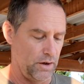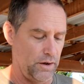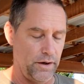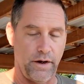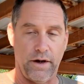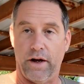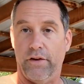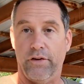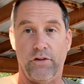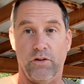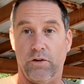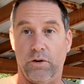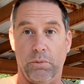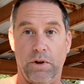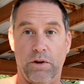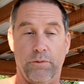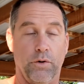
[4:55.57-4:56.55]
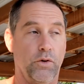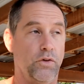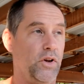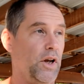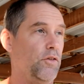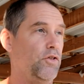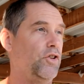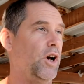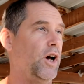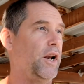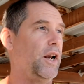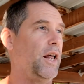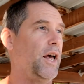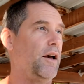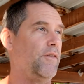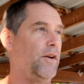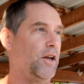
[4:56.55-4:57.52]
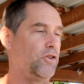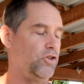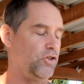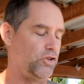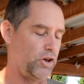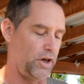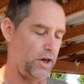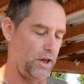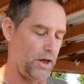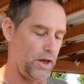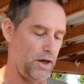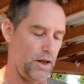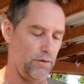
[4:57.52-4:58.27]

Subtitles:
This is going to be the first day I've shot it. I haven't actually shot it yet.